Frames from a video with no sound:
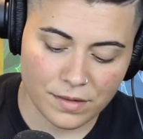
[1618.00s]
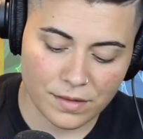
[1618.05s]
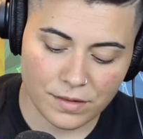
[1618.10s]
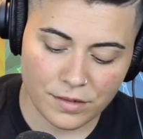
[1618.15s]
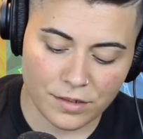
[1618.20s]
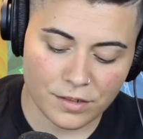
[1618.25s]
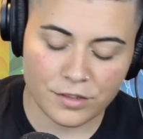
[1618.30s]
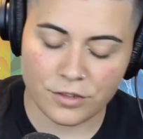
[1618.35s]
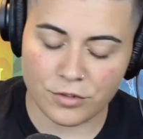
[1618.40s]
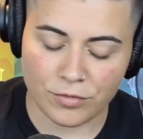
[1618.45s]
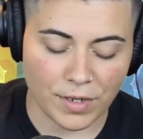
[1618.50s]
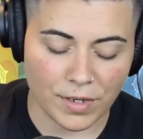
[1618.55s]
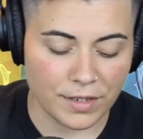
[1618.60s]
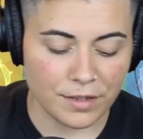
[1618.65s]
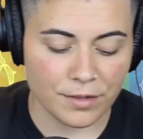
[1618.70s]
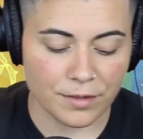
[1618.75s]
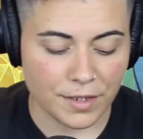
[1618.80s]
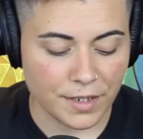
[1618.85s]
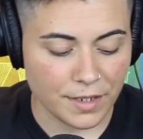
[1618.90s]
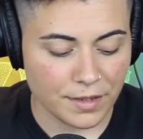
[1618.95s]
just
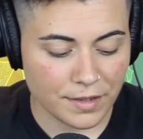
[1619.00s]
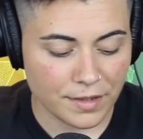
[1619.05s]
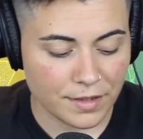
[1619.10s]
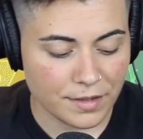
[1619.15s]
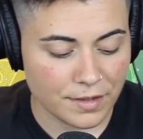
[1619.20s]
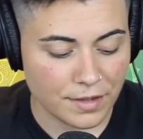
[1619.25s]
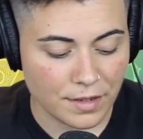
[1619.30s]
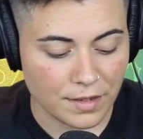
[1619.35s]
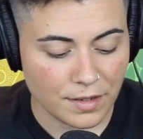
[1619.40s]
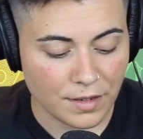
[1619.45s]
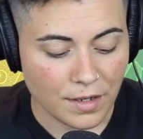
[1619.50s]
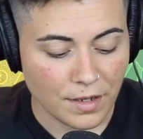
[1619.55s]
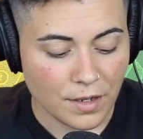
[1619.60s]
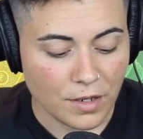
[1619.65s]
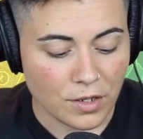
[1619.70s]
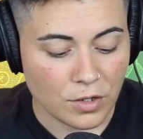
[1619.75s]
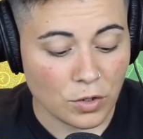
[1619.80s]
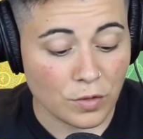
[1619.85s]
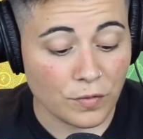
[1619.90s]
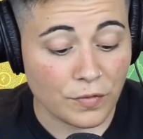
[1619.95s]
surrendering. That's it.
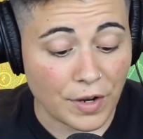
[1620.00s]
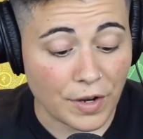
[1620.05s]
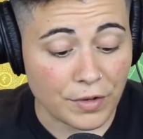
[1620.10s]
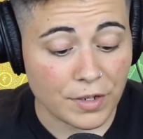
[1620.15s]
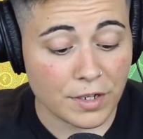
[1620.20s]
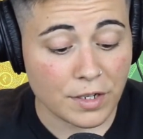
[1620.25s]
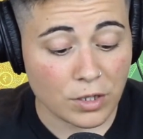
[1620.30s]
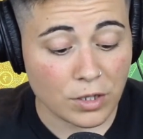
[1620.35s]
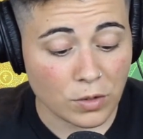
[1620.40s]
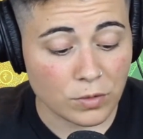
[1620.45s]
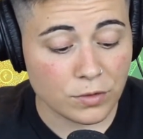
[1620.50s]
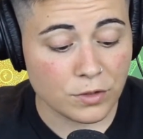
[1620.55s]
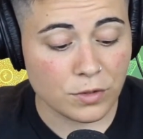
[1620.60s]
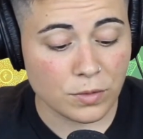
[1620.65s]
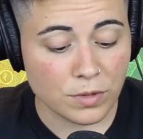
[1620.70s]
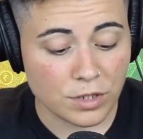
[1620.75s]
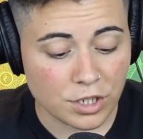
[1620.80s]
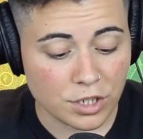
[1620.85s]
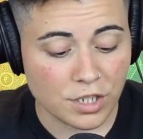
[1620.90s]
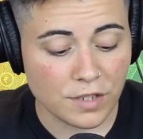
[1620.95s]
You're very close
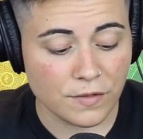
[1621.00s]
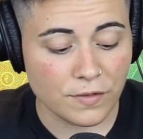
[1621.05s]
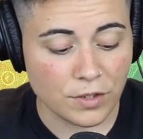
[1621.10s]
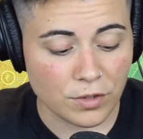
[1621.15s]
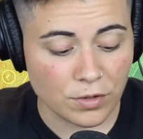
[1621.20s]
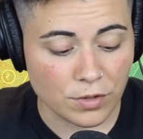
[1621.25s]
to achieving